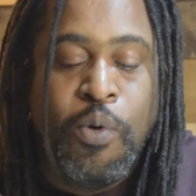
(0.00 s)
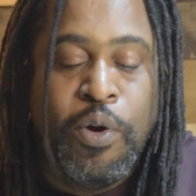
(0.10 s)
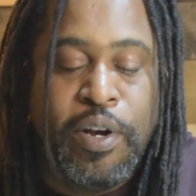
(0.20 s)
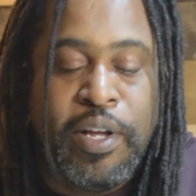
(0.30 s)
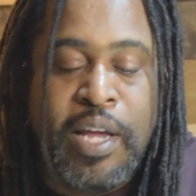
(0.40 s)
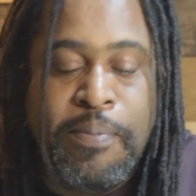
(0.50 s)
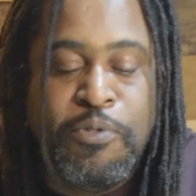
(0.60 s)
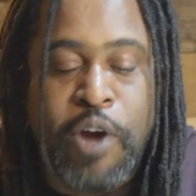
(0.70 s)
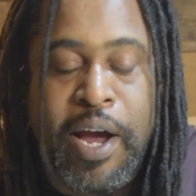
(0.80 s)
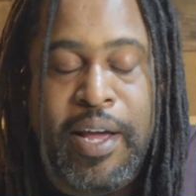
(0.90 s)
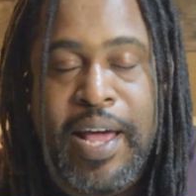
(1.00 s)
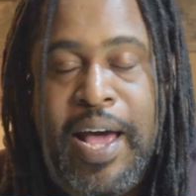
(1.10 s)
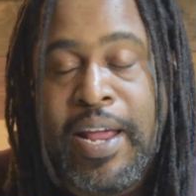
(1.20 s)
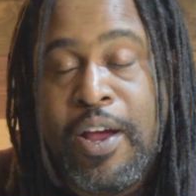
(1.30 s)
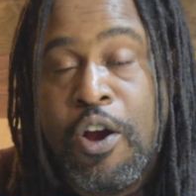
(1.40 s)
we're going to keep track of
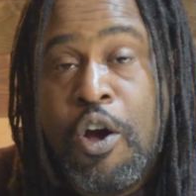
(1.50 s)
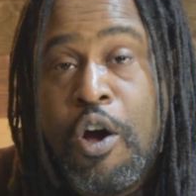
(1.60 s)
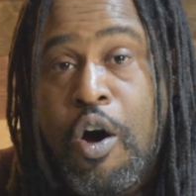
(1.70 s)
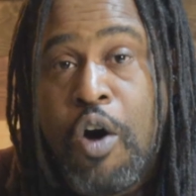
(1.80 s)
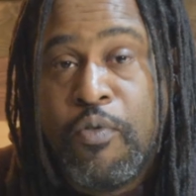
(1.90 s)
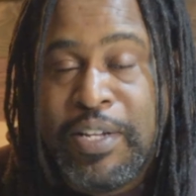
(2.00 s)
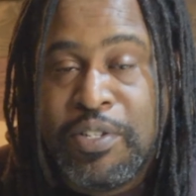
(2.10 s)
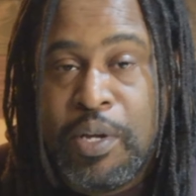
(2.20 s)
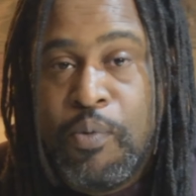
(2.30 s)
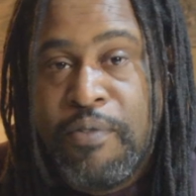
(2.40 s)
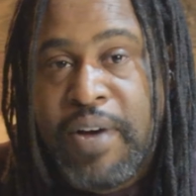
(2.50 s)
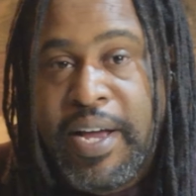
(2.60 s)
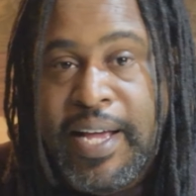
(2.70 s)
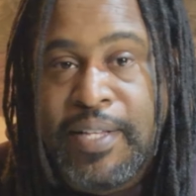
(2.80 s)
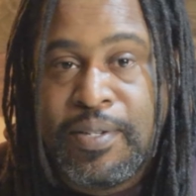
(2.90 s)
that here on Wrestling with
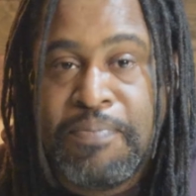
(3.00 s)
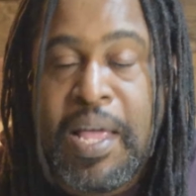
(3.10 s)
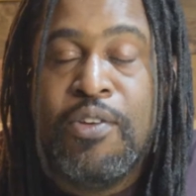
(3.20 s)
Finance.